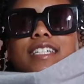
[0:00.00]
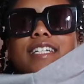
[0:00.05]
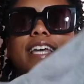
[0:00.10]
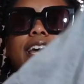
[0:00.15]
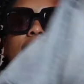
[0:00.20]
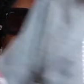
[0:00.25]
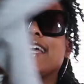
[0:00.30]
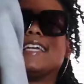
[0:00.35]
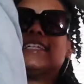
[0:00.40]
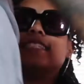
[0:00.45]
in
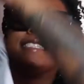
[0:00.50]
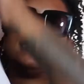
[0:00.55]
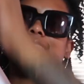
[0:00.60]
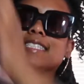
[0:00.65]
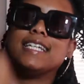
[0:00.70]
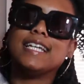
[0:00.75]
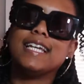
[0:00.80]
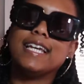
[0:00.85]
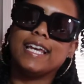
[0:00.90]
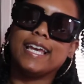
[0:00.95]
case
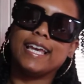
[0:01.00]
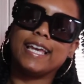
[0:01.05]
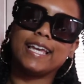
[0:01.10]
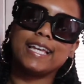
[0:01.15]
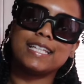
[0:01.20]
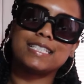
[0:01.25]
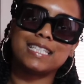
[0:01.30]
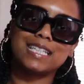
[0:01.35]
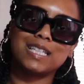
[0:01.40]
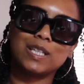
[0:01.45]
it
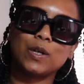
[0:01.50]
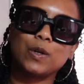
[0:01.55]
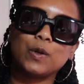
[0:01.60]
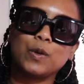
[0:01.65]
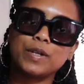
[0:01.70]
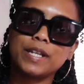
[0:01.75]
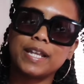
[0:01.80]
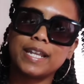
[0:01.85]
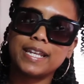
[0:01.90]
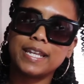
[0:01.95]
gets a
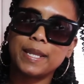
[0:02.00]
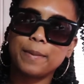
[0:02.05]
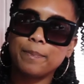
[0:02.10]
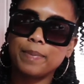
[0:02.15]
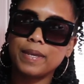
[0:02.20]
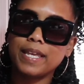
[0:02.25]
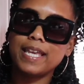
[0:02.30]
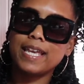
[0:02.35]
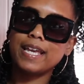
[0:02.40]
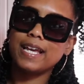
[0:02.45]
little
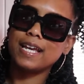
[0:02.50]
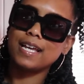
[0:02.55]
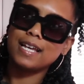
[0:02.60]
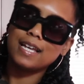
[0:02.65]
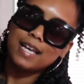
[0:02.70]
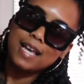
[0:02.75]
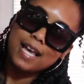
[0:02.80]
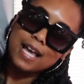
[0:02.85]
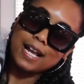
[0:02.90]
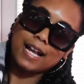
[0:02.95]
nippy.
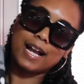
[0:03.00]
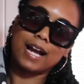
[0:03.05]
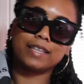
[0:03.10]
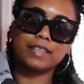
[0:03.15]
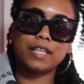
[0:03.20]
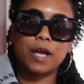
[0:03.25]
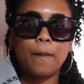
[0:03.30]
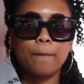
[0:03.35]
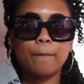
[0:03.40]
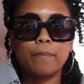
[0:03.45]

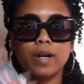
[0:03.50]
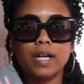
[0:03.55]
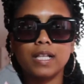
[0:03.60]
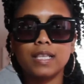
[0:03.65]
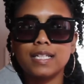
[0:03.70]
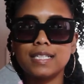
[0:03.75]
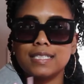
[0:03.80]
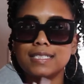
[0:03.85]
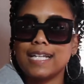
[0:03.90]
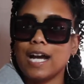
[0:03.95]
Got the
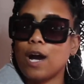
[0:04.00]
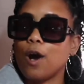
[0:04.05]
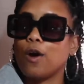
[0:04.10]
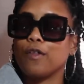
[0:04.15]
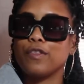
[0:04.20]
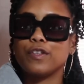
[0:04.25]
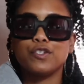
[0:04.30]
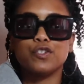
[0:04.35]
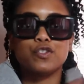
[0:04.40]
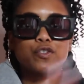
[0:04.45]
umbrellas, got
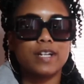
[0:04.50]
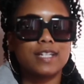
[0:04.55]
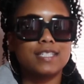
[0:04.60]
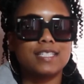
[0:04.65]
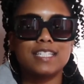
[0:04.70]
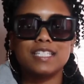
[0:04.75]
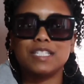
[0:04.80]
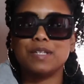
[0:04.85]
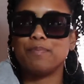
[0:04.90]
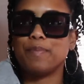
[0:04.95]
all the
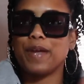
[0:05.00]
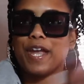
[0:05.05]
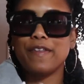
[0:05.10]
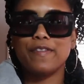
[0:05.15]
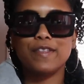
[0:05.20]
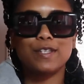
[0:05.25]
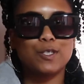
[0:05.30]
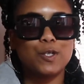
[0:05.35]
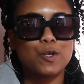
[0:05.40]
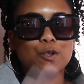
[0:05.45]
dresses, the
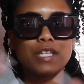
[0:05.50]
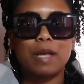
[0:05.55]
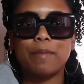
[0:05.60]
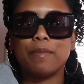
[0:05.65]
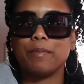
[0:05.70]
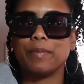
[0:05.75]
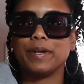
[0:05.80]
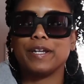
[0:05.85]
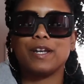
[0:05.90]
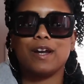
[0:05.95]
bathing suits. I'm
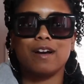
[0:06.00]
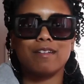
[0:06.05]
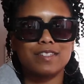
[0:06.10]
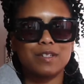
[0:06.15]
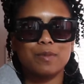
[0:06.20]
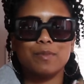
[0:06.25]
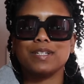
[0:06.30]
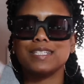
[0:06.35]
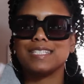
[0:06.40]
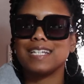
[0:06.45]
gonna bring y'all
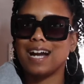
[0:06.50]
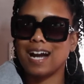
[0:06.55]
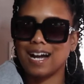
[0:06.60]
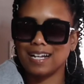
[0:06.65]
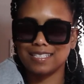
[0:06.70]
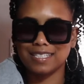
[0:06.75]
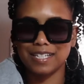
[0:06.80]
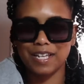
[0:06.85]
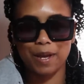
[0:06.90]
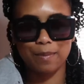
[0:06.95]
so much
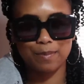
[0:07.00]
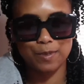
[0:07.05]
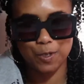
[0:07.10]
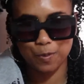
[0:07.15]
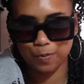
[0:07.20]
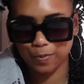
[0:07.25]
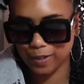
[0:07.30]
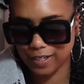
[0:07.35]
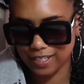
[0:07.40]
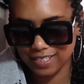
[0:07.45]
content. I'm
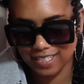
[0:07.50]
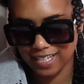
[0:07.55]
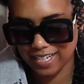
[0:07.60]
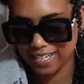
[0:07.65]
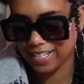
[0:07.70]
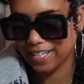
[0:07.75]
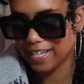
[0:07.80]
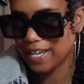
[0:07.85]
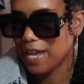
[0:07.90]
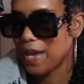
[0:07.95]
super
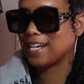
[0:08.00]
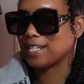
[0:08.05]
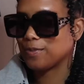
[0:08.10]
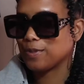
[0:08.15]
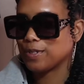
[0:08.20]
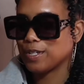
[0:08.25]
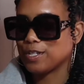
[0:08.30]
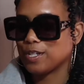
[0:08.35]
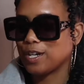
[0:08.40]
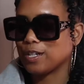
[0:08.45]
excited. I just
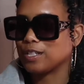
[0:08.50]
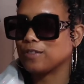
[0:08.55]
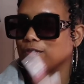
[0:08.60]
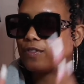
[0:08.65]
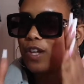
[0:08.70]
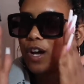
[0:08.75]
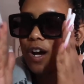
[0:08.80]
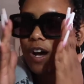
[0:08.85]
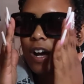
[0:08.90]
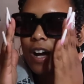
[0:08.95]
wanted to start the
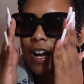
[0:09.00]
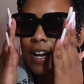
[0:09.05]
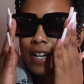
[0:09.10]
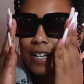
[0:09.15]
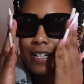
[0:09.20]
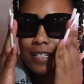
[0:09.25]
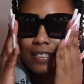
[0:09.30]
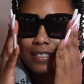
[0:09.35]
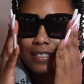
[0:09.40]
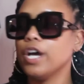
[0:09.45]

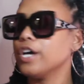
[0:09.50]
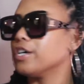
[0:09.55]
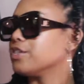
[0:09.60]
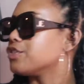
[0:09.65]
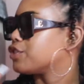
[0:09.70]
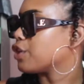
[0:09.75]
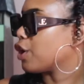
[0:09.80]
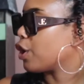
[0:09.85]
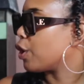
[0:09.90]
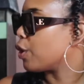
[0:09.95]
vlog.
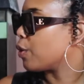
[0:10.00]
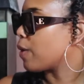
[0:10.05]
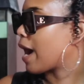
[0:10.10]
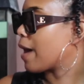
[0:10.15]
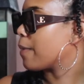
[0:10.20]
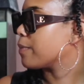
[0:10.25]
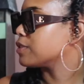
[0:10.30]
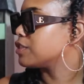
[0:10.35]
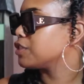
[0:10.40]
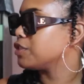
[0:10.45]
So
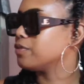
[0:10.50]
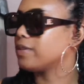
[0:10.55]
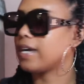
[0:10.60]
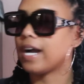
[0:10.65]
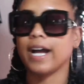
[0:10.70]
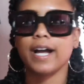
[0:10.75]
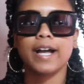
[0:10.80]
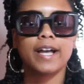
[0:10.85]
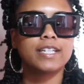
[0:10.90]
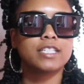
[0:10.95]
I will see you
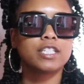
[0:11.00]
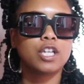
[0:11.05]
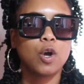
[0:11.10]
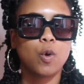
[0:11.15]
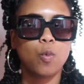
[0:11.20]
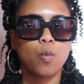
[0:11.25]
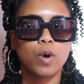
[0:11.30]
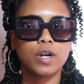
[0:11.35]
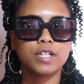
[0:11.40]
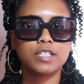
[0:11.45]
guys
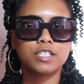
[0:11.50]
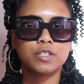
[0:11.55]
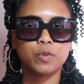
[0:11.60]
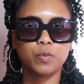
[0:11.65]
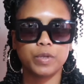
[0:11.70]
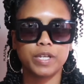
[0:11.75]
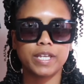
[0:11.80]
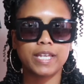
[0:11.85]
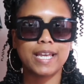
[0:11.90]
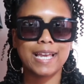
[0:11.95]
once
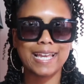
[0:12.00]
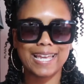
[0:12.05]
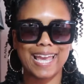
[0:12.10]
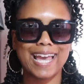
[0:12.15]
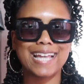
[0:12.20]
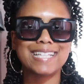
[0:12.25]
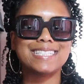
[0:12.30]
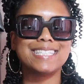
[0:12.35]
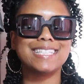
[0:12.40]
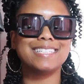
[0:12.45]
we
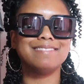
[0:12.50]
get